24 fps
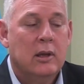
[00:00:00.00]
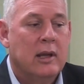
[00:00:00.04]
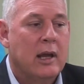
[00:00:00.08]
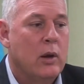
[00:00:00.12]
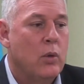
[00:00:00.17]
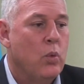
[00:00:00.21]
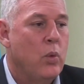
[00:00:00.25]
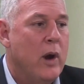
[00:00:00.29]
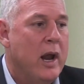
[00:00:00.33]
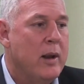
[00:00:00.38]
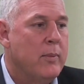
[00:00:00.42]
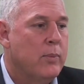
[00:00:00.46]

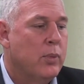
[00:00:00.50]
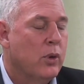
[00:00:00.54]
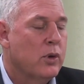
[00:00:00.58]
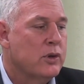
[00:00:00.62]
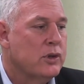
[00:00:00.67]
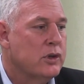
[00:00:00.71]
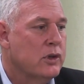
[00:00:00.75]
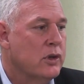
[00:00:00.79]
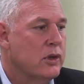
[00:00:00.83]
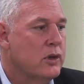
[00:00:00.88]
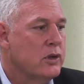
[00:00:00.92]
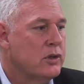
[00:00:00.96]
that when
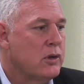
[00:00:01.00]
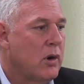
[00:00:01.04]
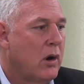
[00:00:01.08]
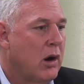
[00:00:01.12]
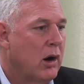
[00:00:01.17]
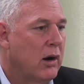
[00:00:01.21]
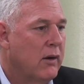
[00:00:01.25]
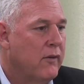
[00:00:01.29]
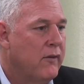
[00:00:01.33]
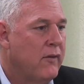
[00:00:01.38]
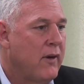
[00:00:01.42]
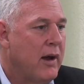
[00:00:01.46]
persons
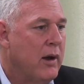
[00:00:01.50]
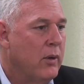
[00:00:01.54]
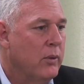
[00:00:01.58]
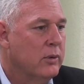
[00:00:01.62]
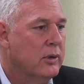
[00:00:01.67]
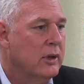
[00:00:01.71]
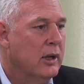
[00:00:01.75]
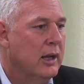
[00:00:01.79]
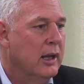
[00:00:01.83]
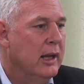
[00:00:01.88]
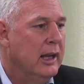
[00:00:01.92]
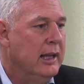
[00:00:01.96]
are
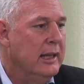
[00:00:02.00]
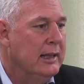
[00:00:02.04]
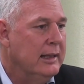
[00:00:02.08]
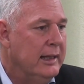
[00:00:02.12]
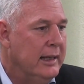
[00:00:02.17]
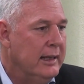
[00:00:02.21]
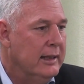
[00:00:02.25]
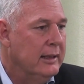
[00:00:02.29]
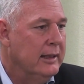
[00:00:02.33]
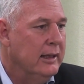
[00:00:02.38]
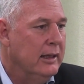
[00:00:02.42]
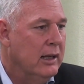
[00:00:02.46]
found
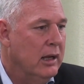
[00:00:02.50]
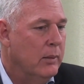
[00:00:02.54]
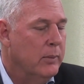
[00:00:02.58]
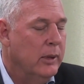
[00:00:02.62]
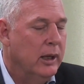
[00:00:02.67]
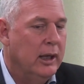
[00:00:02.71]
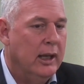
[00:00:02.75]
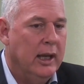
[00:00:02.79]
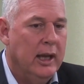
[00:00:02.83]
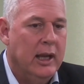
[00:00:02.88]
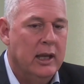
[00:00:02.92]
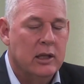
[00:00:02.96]
illegally
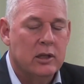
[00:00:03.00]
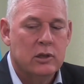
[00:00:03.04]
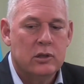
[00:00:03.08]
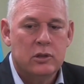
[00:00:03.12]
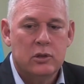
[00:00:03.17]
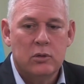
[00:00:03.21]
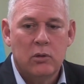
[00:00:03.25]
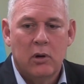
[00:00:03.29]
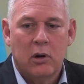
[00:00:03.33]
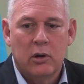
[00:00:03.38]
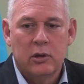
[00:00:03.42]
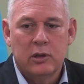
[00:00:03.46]
coming
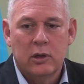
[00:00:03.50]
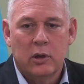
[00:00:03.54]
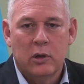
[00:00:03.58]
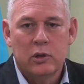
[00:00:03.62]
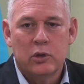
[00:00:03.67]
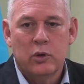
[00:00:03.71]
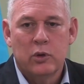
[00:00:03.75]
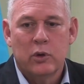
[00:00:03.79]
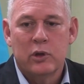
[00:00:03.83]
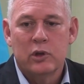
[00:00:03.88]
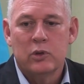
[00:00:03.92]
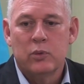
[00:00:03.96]
into our
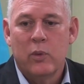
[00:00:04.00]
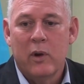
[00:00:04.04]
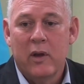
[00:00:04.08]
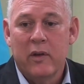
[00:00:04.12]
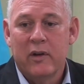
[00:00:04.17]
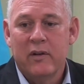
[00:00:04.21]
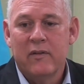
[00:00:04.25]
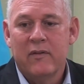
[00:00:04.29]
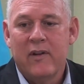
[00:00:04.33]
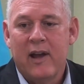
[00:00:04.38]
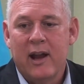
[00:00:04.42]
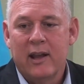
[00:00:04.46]
territories,
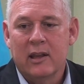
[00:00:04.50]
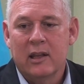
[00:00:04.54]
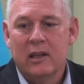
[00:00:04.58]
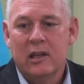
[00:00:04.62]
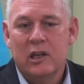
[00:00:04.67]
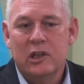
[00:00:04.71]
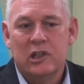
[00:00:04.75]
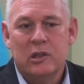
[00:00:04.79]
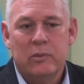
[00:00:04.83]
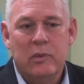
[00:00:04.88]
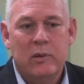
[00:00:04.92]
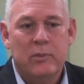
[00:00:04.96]
whether in fact that
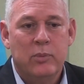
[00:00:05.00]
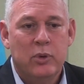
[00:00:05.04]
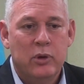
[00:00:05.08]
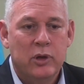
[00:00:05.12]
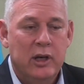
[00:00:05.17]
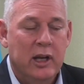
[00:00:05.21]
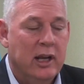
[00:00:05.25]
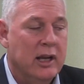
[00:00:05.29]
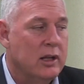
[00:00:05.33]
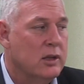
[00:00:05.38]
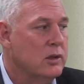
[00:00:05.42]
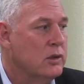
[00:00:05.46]
they should be put
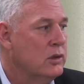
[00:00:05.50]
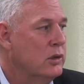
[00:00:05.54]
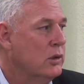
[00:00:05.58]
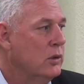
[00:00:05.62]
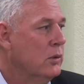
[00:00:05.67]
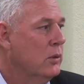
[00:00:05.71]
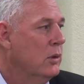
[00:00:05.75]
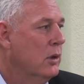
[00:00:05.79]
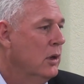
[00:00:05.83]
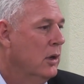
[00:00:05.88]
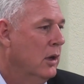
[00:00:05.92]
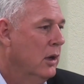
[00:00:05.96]

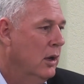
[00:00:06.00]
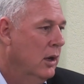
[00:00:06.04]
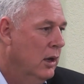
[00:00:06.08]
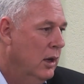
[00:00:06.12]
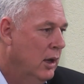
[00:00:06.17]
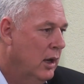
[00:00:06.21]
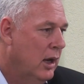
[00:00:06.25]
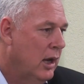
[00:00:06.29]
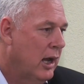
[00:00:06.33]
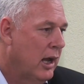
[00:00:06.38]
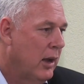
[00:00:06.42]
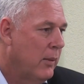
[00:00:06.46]
into
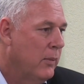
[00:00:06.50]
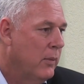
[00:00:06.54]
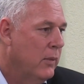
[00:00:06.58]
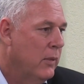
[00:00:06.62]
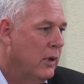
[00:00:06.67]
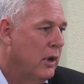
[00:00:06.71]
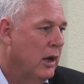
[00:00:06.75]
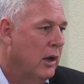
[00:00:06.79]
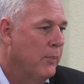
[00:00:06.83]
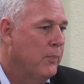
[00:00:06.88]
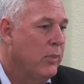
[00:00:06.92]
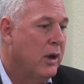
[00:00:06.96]

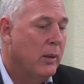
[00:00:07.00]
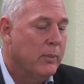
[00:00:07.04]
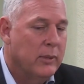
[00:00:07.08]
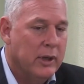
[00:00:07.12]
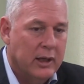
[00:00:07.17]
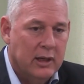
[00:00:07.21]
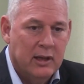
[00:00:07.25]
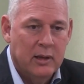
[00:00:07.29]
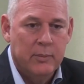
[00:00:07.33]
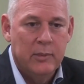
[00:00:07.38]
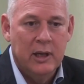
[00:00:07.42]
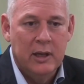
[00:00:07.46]
a
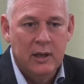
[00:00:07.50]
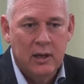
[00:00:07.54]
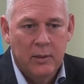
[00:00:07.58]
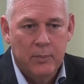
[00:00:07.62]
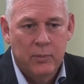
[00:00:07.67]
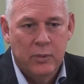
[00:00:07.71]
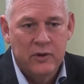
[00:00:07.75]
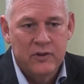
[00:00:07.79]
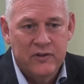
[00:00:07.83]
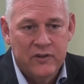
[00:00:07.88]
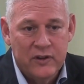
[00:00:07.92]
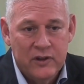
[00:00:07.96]
public
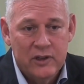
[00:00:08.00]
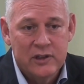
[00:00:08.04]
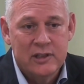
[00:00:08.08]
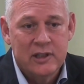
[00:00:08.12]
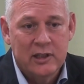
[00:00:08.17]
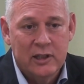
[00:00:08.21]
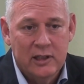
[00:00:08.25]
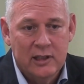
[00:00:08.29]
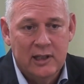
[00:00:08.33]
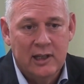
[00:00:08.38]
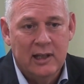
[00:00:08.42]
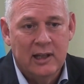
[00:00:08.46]

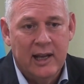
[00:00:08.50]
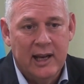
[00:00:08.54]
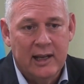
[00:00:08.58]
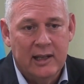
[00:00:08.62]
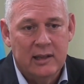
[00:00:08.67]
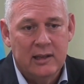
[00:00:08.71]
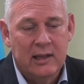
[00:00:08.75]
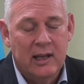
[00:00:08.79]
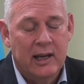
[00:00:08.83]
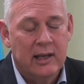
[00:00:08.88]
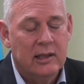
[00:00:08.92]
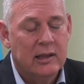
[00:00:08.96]
facility like
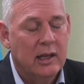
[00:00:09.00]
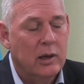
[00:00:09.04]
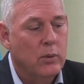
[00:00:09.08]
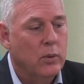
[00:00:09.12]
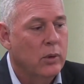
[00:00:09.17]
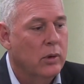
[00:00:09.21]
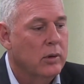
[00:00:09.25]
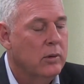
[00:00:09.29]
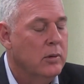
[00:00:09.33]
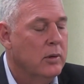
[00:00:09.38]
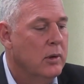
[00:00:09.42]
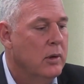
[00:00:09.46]
they
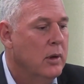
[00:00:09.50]
were.